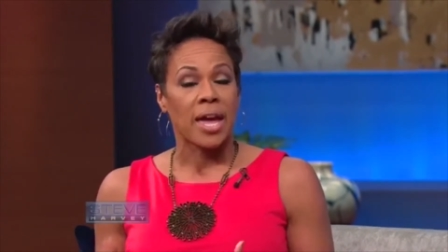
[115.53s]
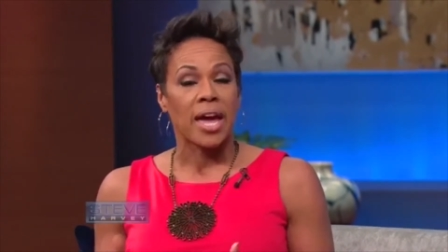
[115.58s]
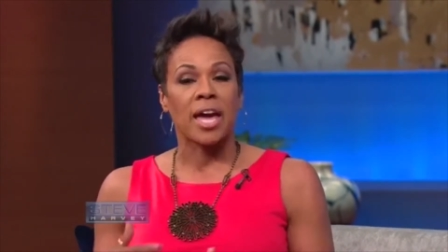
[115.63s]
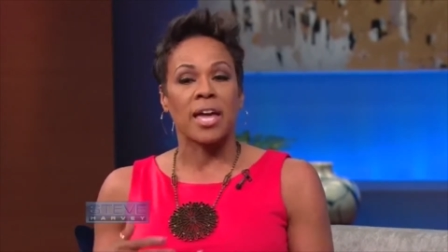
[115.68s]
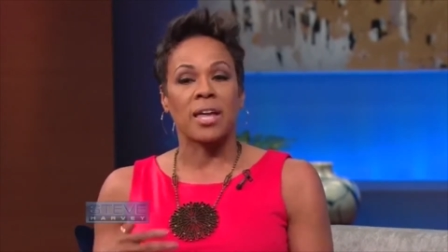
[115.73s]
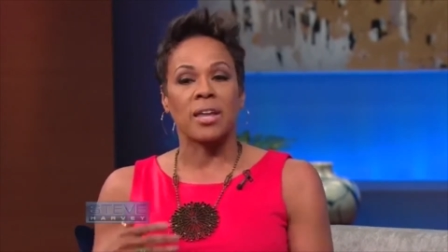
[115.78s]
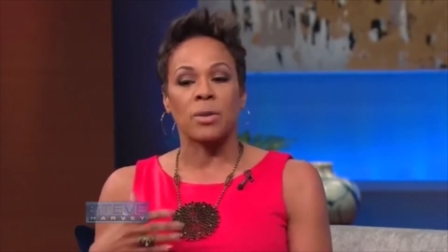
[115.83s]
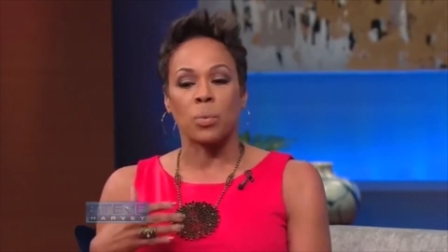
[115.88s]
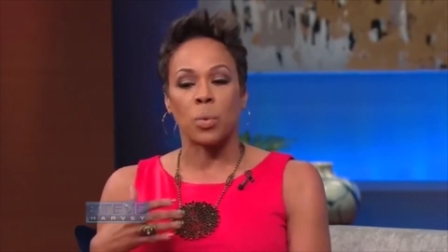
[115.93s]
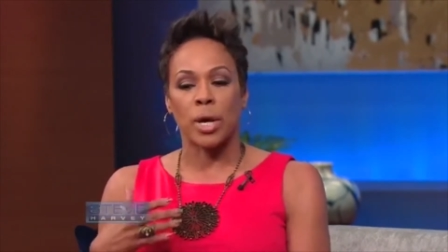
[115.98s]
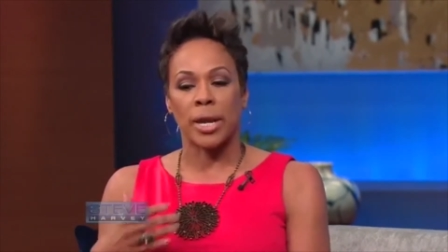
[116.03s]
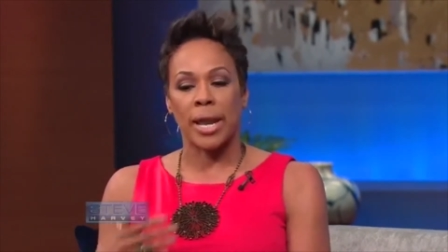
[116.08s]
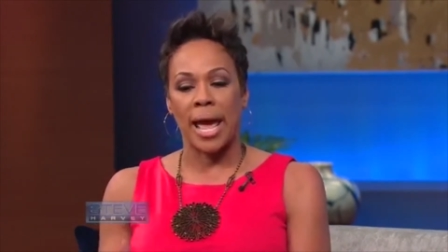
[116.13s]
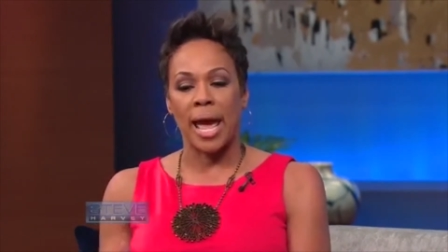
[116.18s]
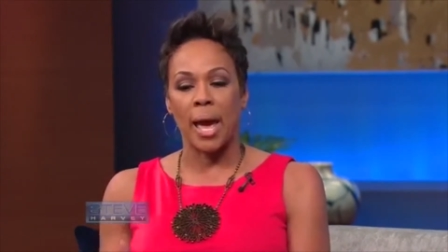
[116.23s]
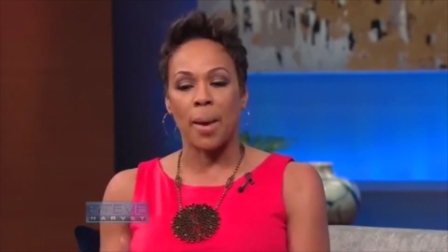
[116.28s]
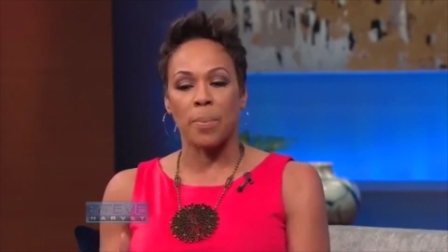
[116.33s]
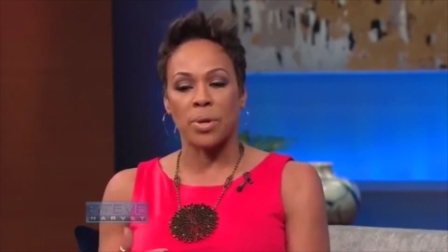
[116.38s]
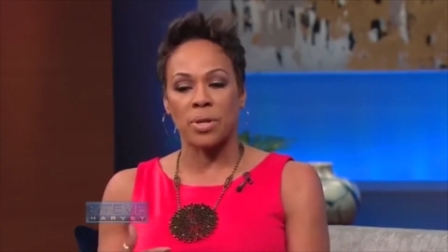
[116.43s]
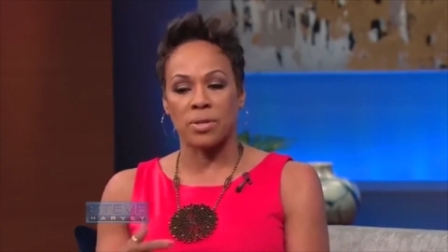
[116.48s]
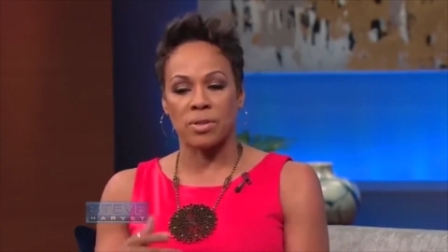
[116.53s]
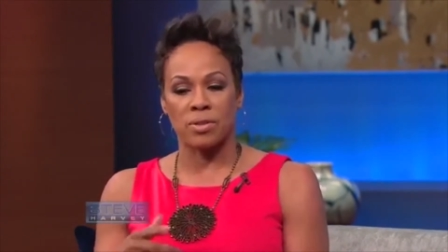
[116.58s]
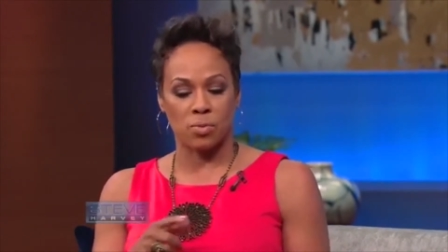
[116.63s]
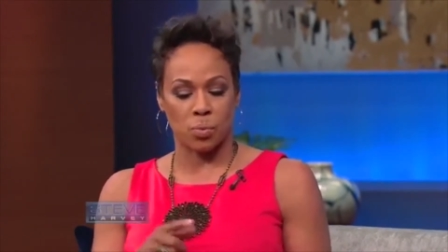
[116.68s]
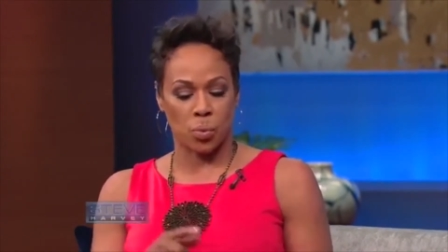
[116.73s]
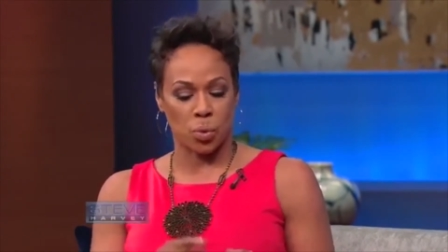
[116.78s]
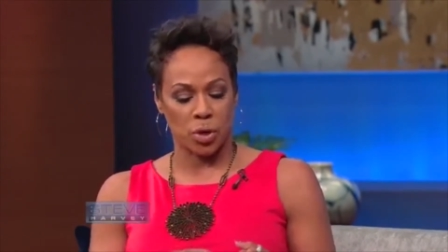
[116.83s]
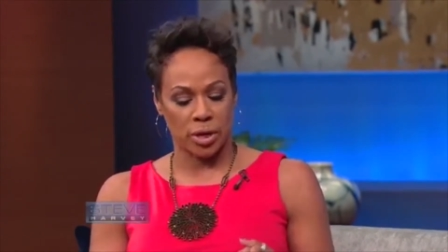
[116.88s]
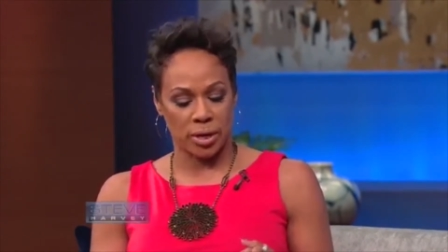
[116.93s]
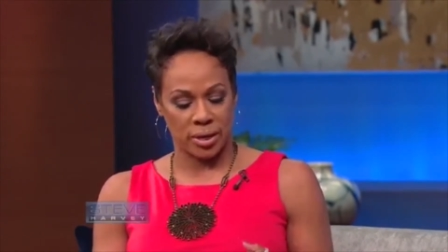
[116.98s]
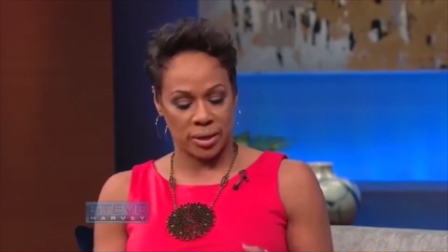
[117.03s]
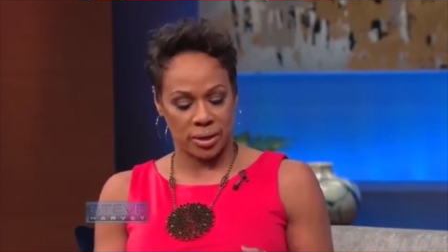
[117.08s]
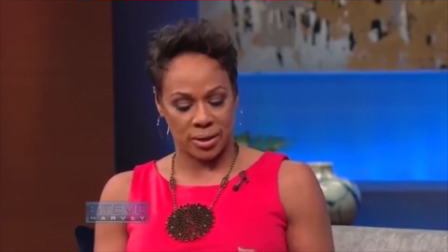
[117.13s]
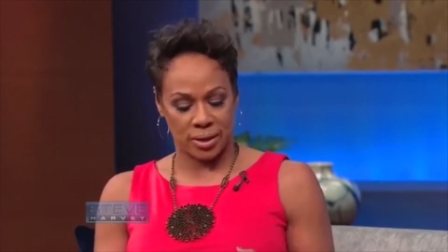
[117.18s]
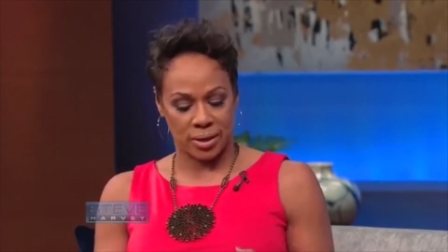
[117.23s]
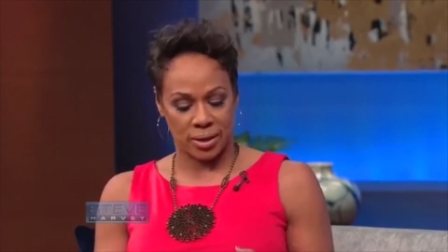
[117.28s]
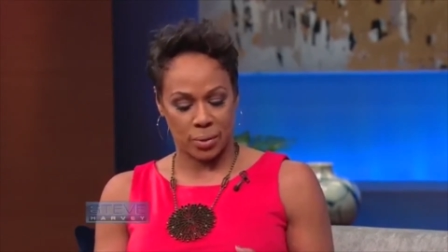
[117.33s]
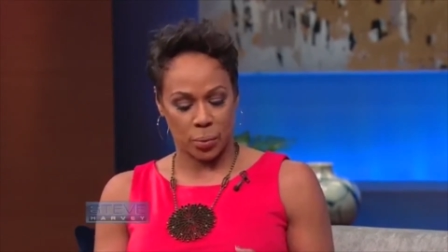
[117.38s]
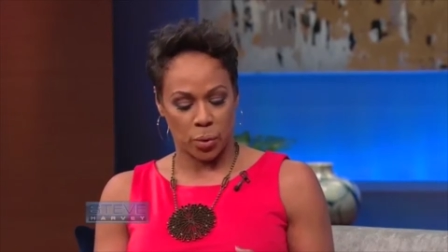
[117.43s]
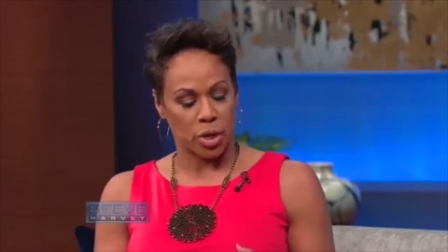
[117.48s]
And what happens is
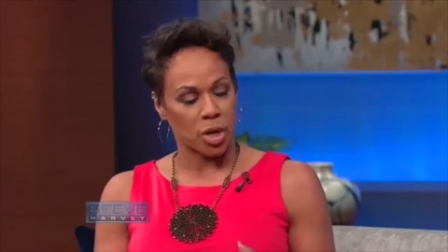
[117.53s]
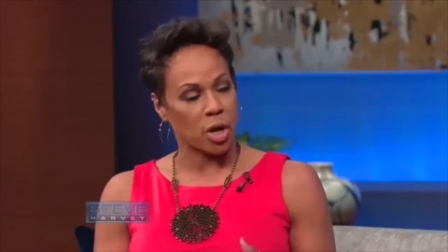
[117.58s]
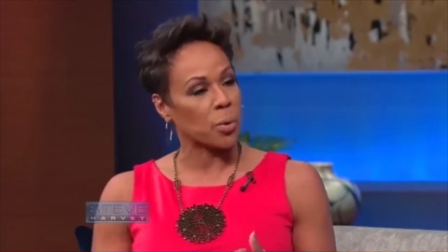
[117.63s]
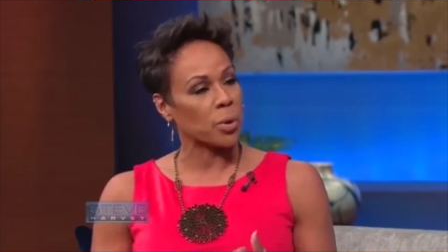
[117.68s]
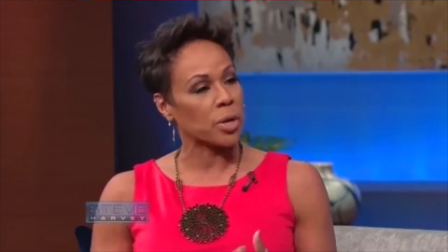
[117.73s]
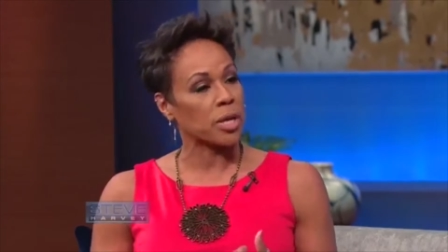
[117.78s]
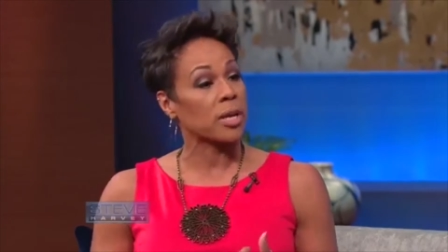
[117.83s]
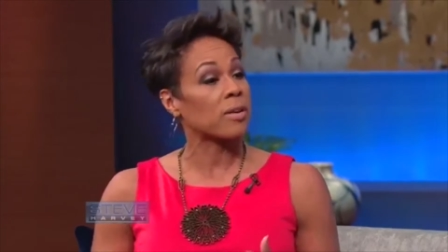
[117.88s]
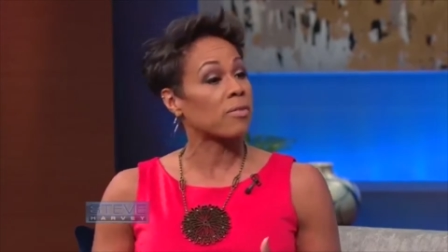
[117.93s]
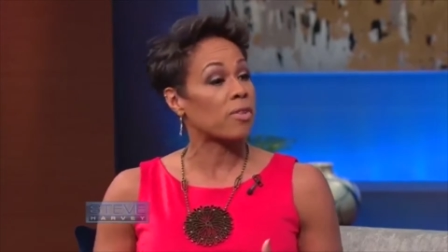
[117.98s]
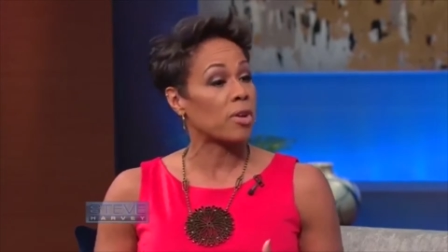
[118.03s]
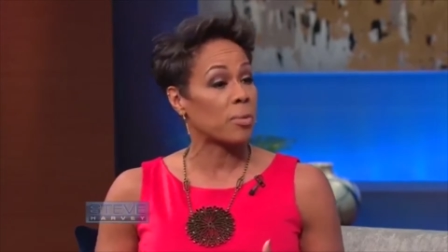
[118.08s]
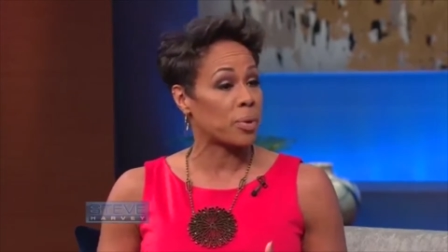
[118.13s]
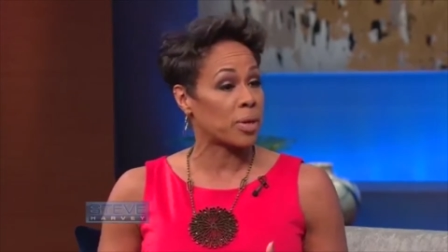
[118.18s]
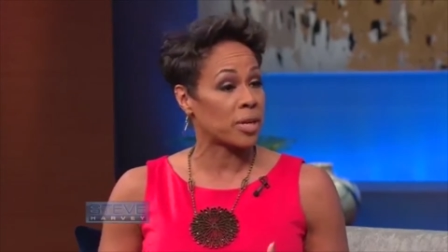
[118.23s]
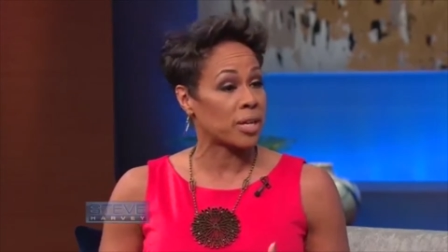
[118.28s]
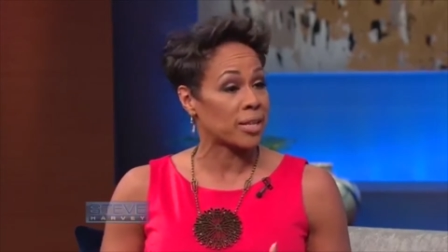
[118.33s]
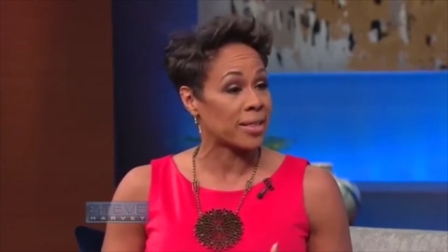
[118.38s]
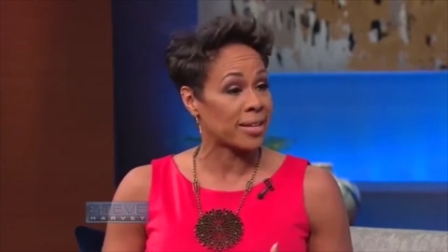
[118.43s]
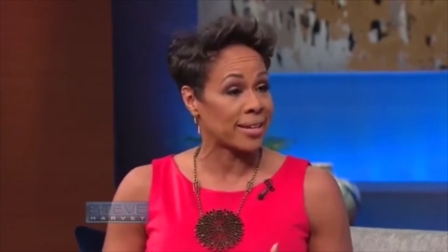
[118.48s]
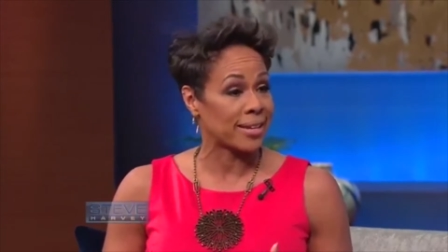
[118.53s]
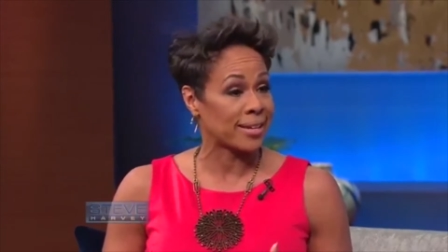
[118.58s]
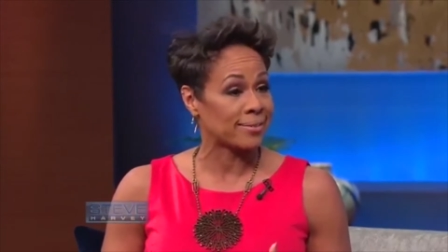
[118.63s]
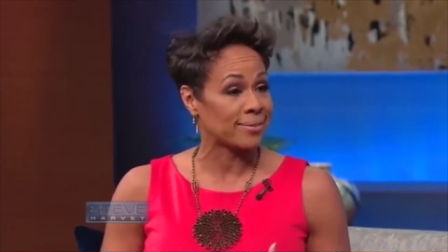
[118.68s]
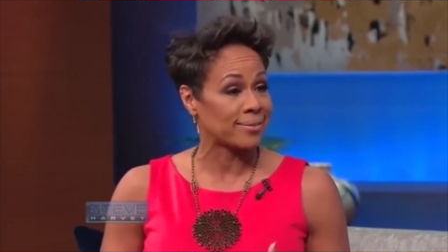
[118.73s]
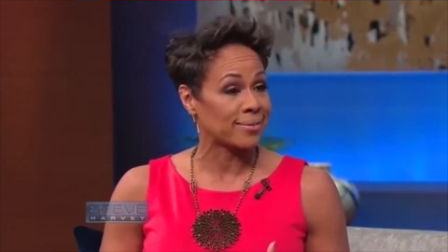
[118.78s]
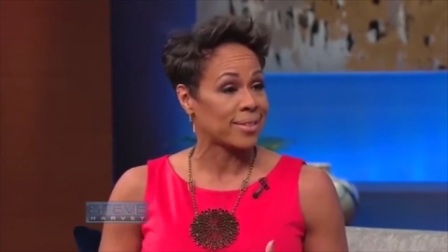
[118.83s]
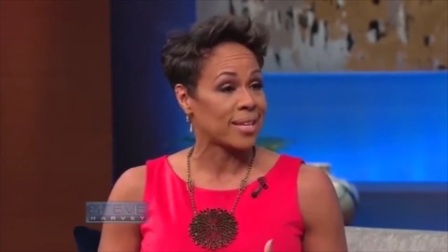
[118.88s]
one, we don't want to give up anything.